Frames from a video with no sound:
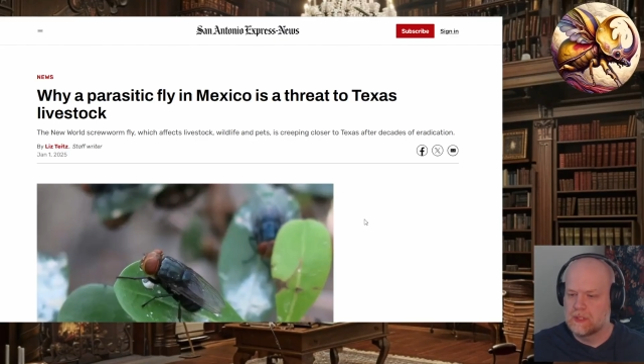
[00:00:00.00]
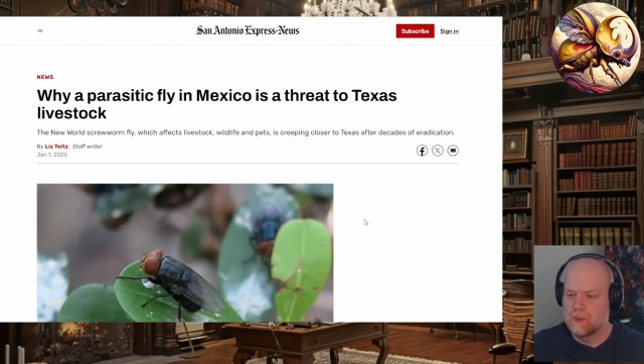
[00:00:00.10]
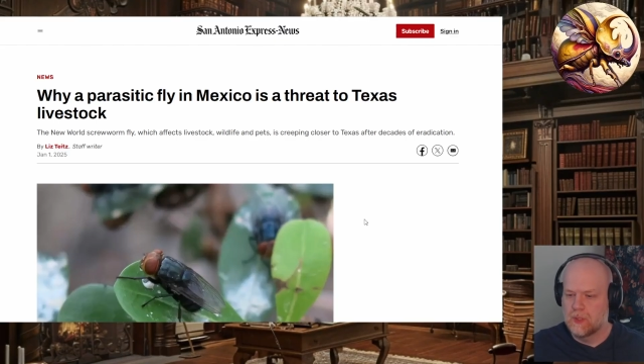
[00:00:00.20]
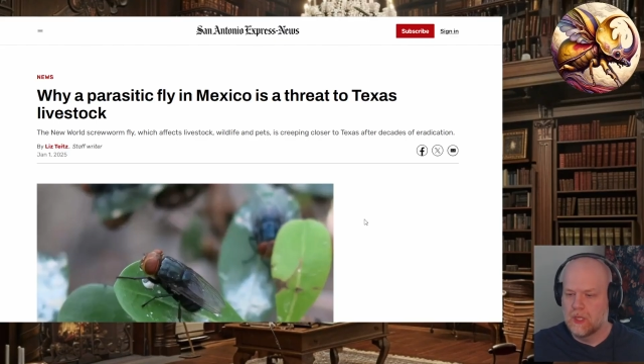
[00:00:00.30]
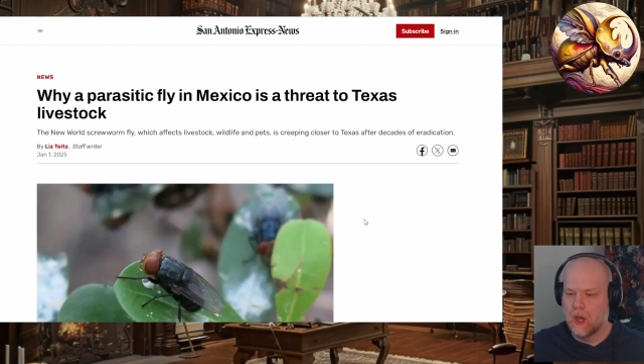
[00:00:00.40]
You
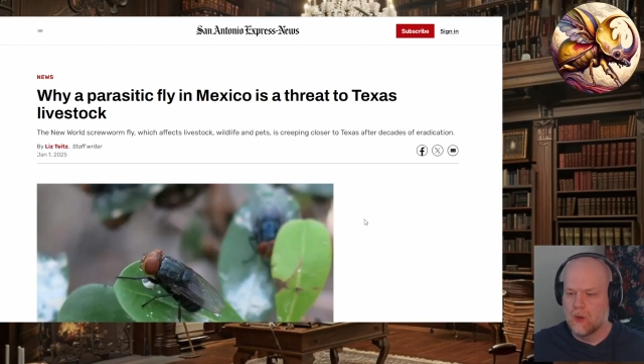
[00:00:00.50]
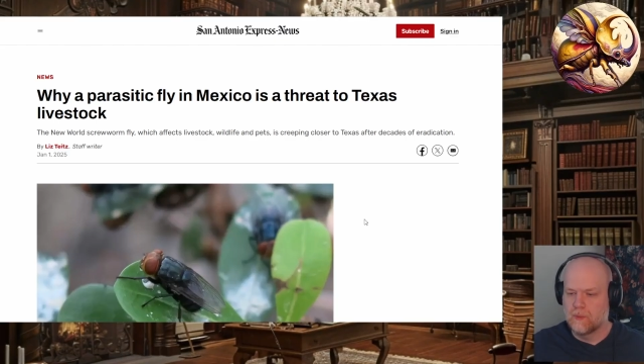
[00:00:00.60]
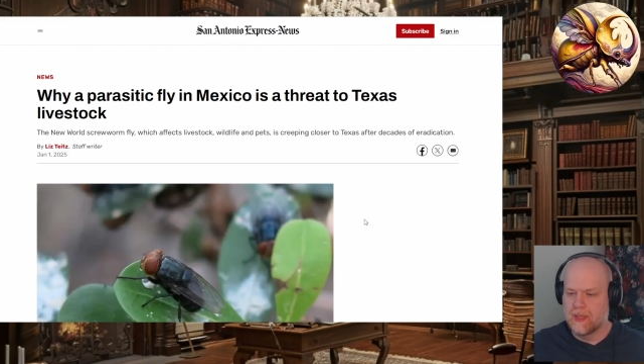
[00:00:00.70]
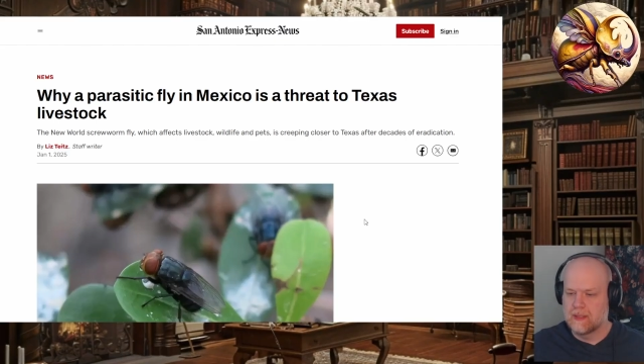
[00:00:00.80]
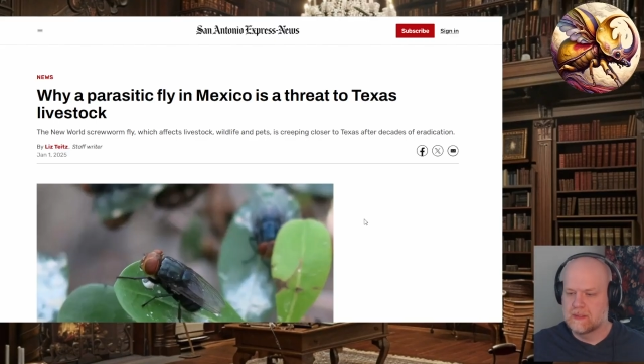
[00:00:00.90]
would know
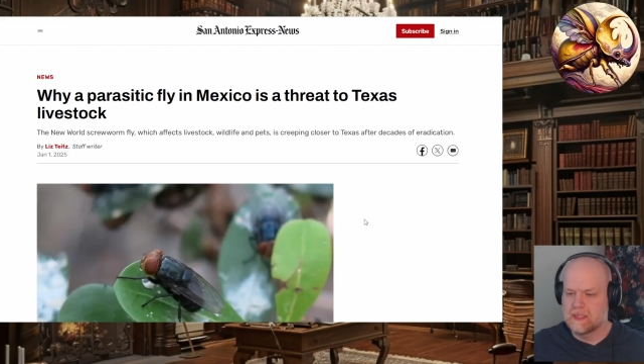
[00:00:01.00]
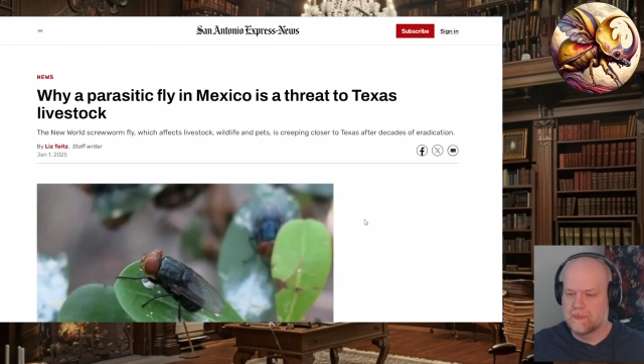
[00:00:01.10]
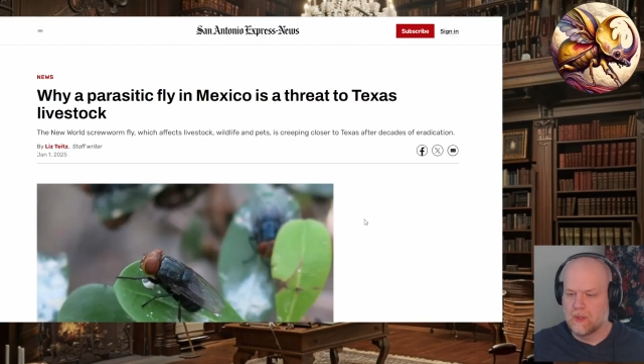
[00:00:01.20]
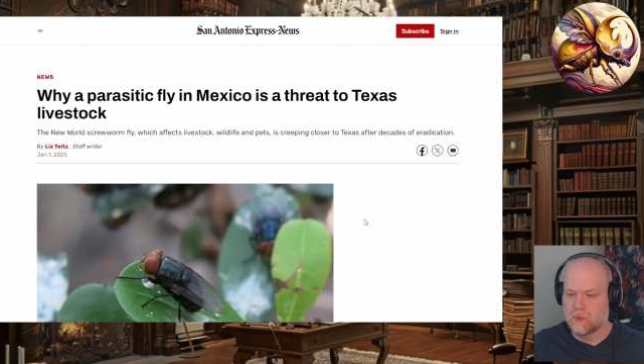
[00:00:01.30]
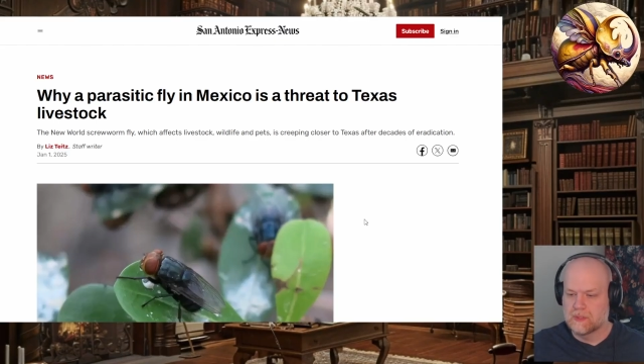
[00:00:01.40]
that
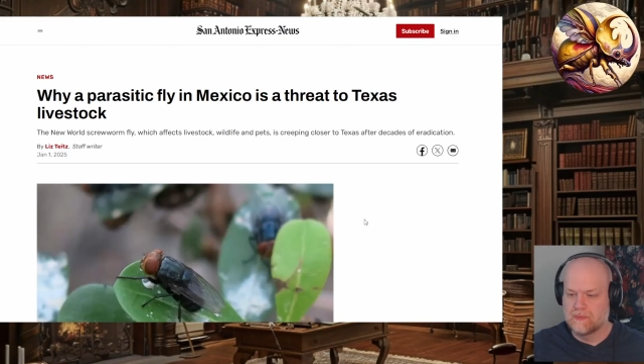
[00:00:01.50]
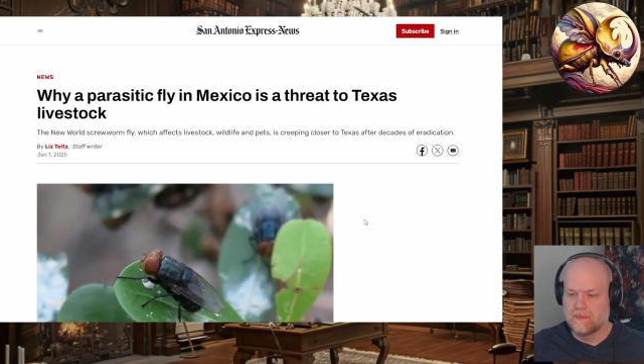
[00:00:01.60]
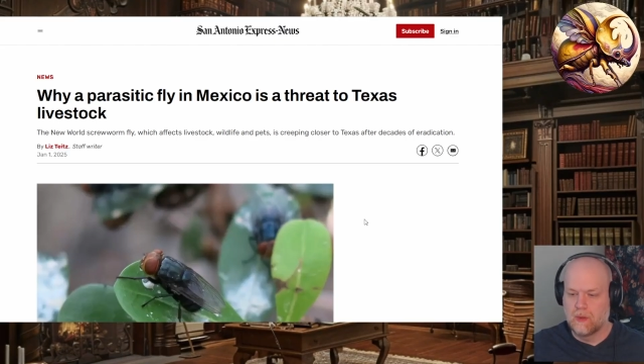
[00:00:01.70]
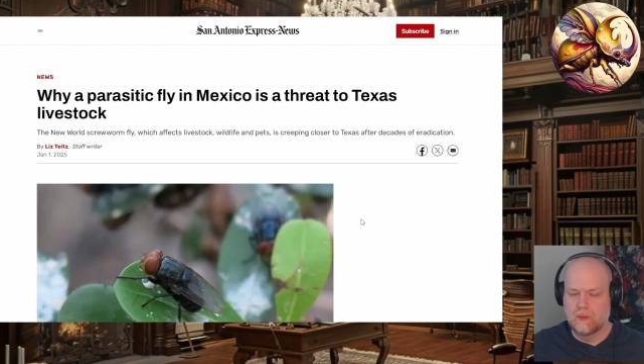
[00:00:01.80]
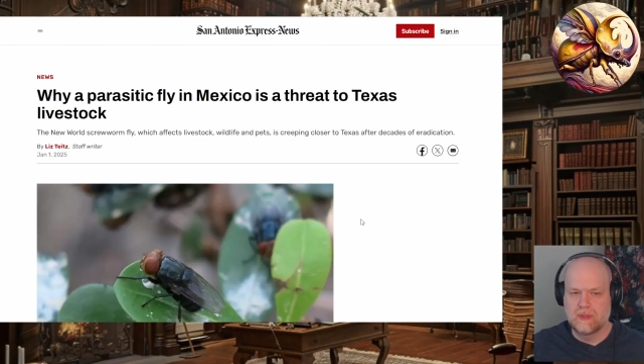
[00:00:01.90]
something was
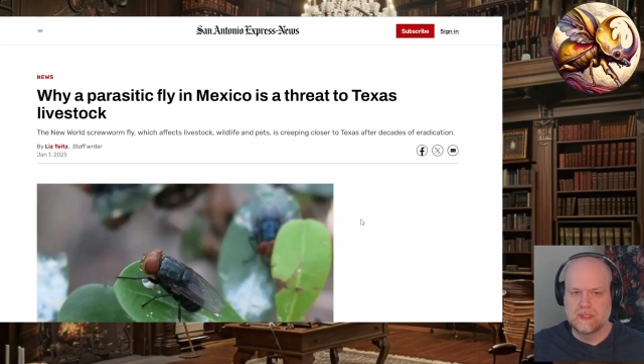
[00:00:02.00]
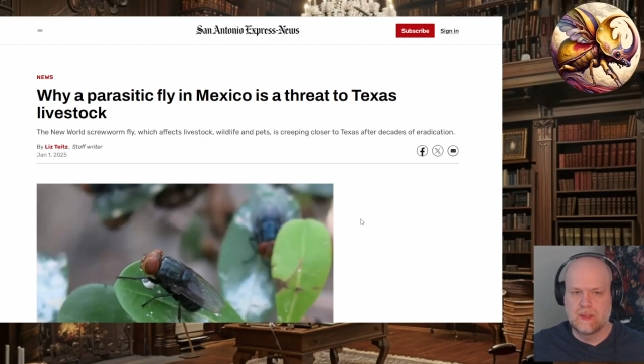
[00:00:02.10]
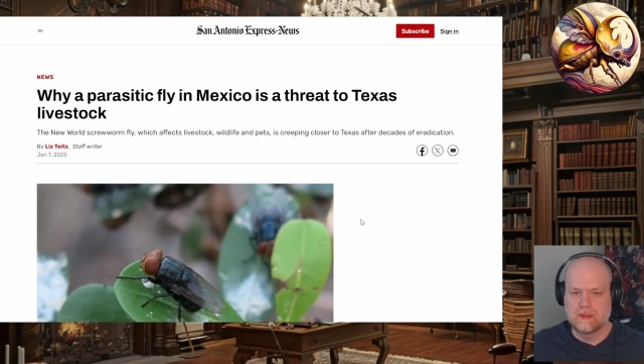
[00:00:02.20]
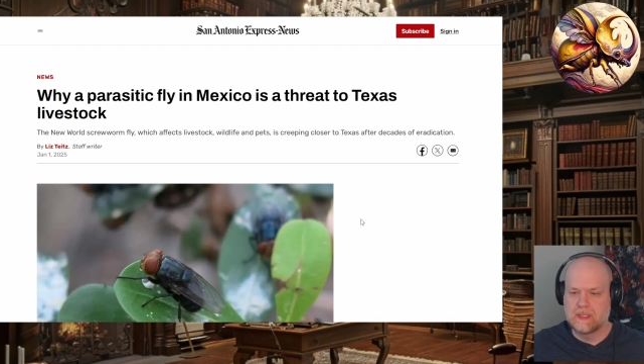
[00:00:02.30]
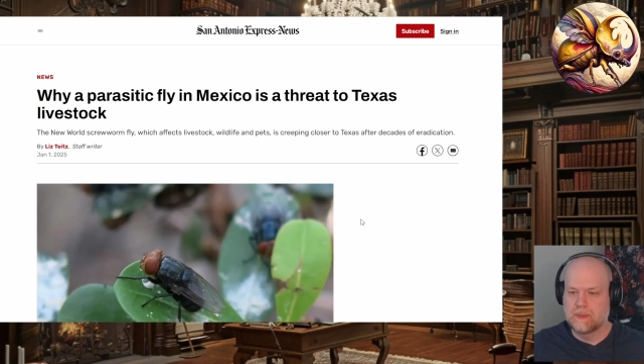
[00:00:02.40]

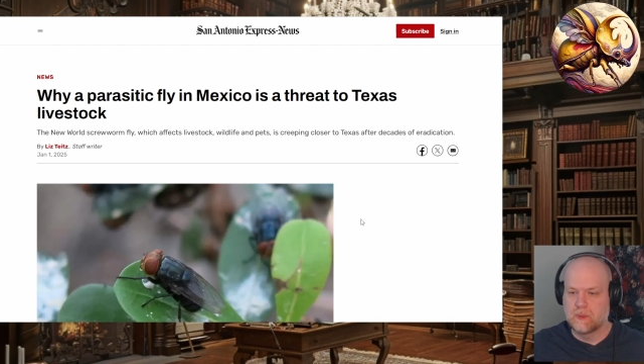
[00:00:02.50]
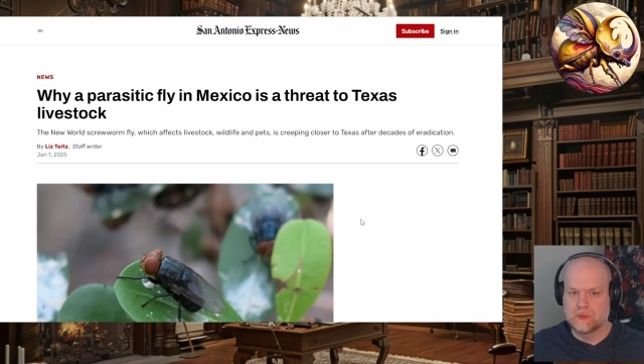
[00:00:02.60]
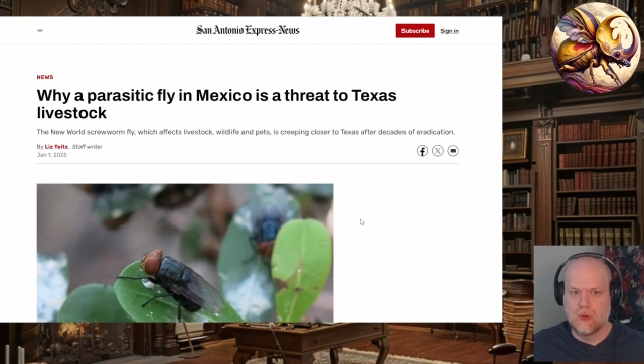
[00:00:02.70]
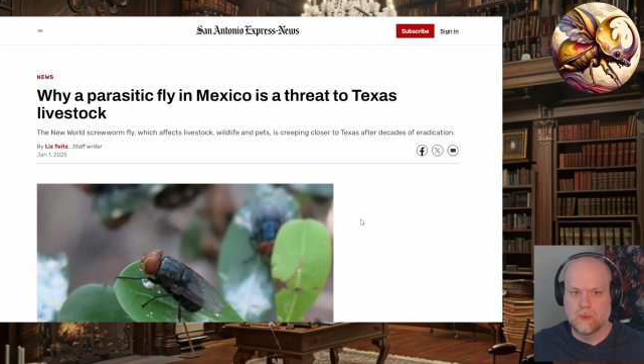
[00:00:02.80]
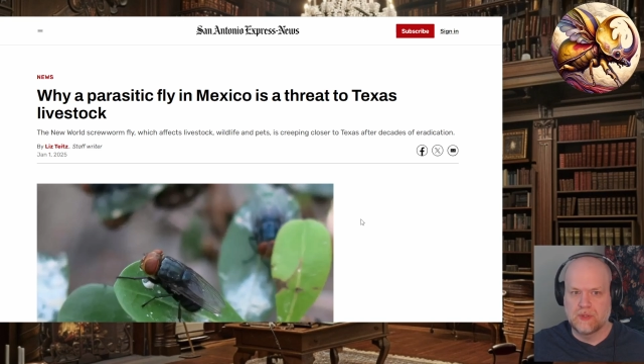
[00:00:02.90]

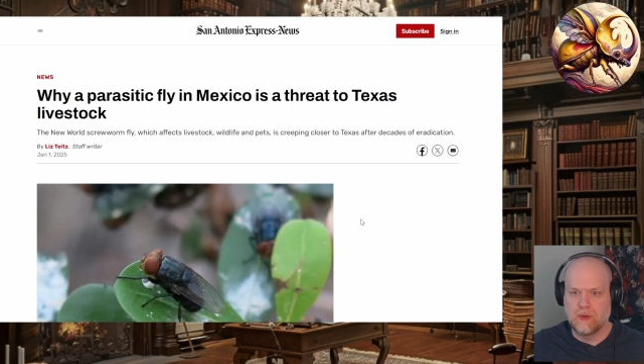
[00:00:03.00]
wrong with